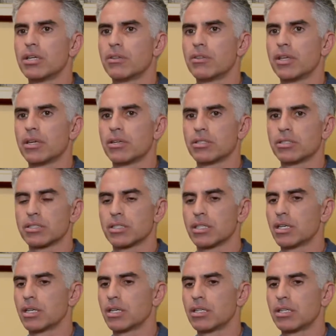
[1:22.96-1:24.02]
There's
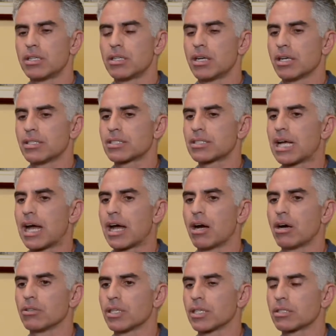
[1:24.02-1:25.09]
a
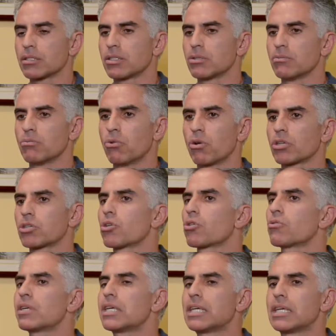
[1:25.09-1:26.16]
style like more
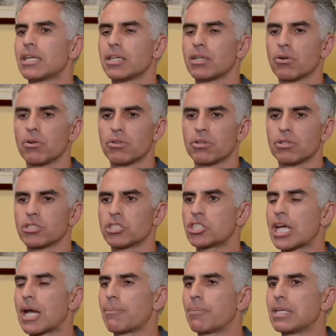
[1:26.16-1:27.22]
Korean, or there's
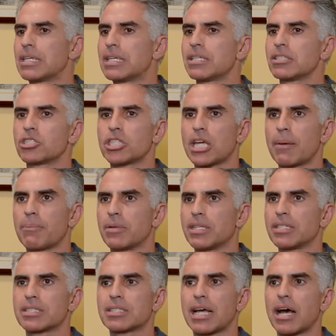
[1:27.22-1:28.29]
Japanese.
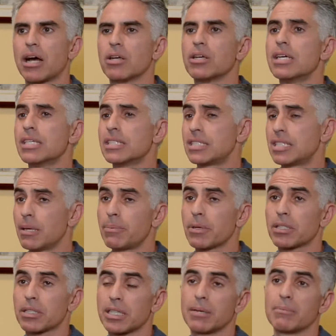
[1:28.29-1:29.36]
Japanese style,
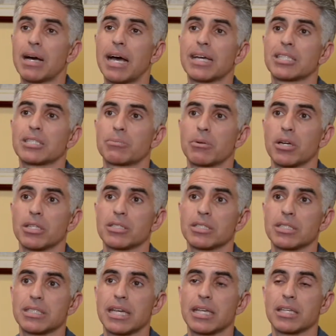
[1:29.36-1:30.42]
typically in my experience
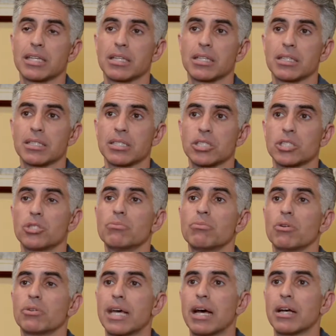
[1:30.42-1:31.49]
in taking at least 2
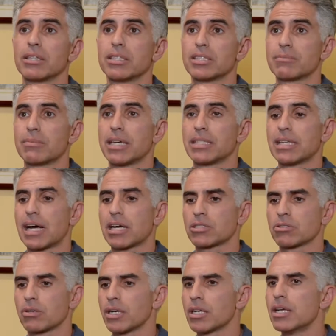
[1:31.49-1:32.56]
modalities in my
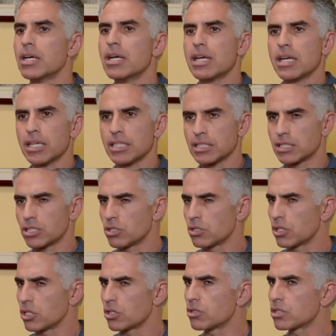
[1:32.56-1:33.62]
doctorate, is
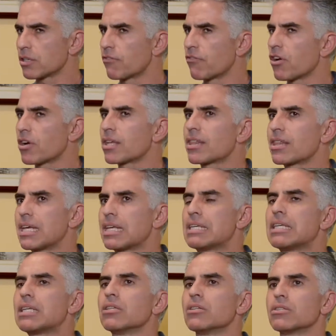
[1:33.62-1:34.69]
the use of very thin
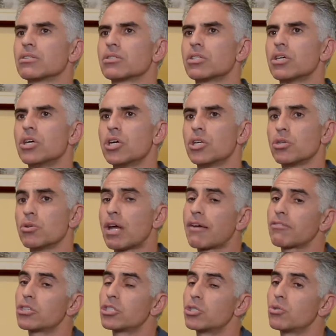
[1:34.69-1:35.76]
needles. You
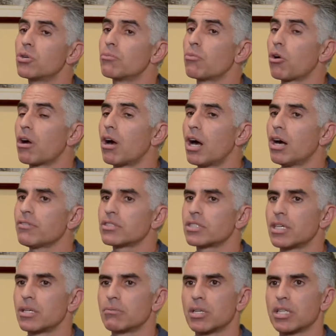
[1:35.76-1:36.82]
have to do it more
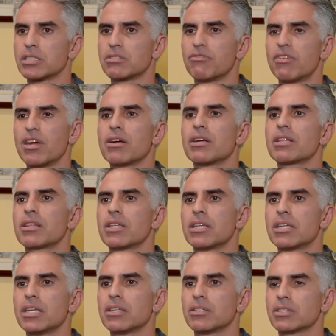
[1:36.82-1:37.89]
often, but it's very thin
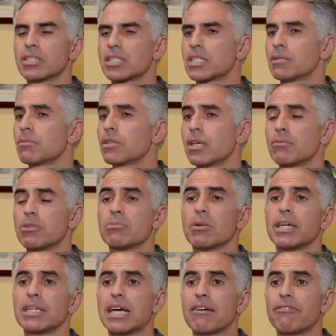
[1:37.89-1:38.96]
needles that some of them you
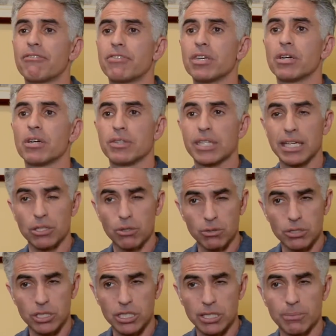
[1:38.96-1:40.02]
might not feel, and they
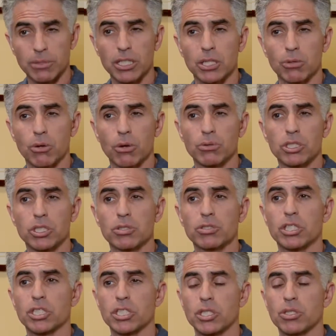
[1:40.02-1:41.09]
typically will always use
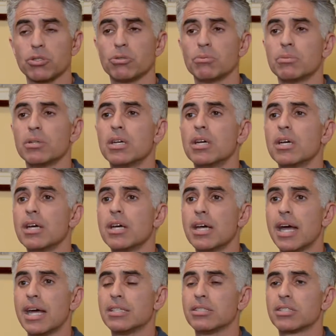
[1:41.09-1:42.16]
a tube.
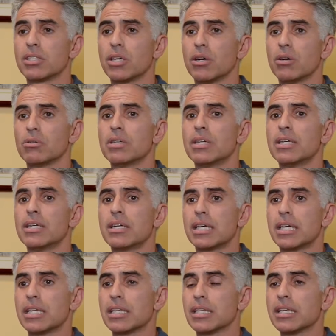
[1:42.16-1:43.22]
And so
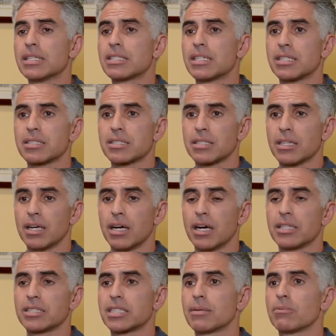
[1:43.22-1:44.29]
it elicits
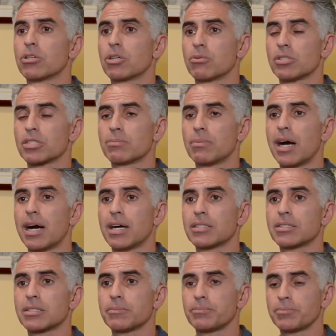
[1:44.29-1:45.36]
a similar
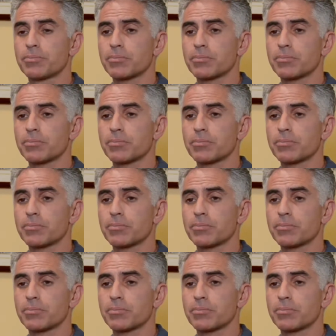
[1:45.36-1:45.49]
response.